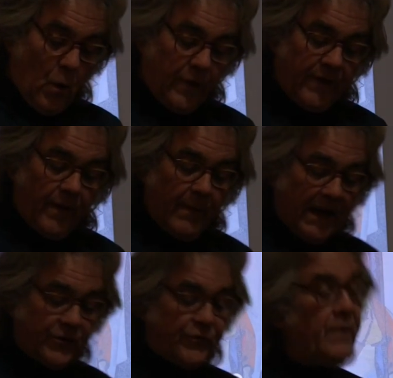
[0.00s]
Within the
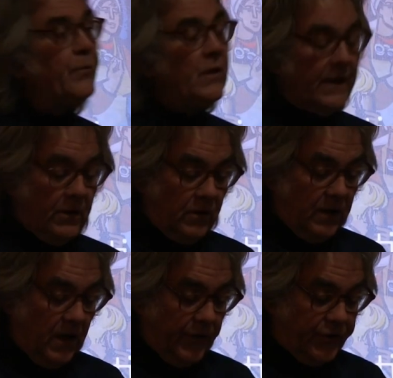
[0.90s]
mainstream
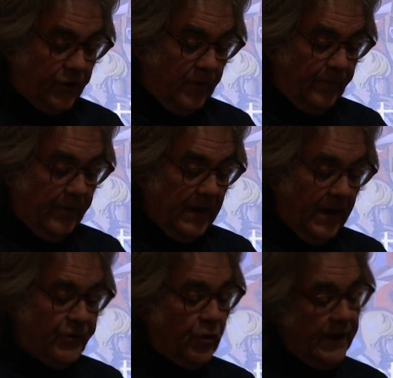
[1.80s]
political culture,
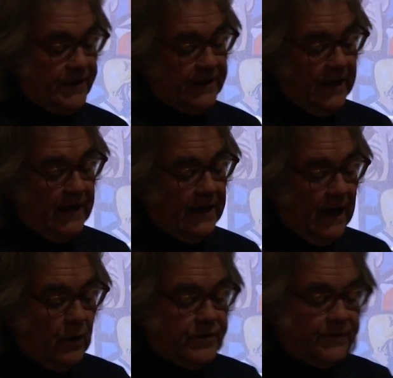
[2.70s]
a joint Senate and
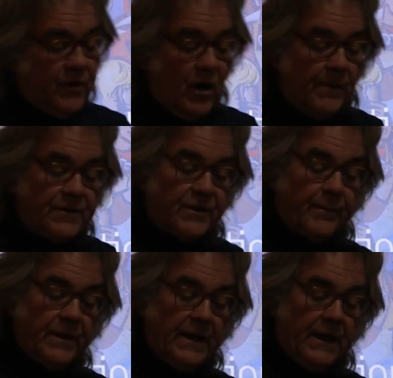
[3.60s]
House of Commons
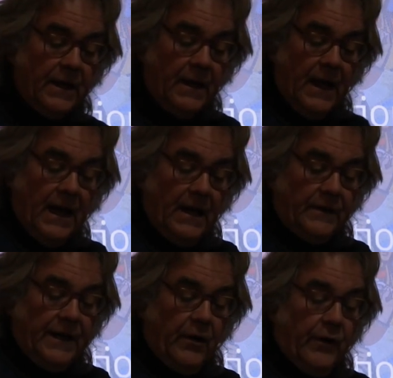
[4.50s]
committee
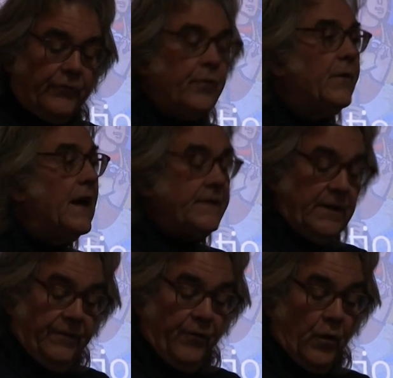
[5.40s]
held hearings from
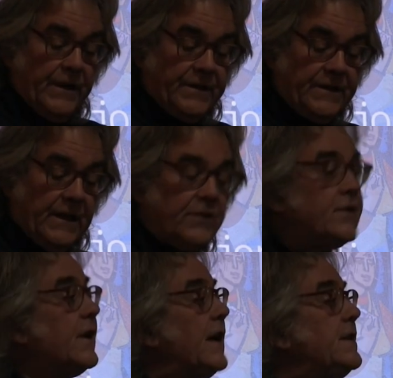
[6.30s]
1946
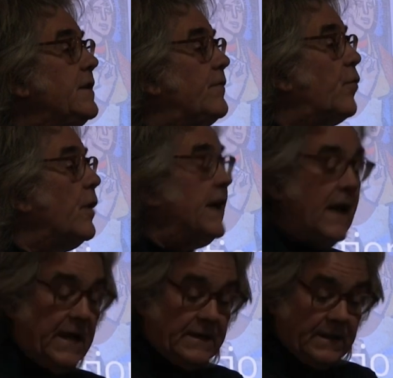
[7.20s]
to
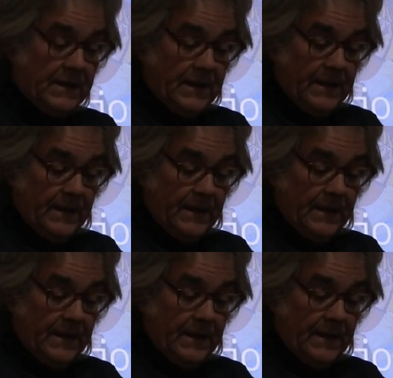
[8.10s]
1948,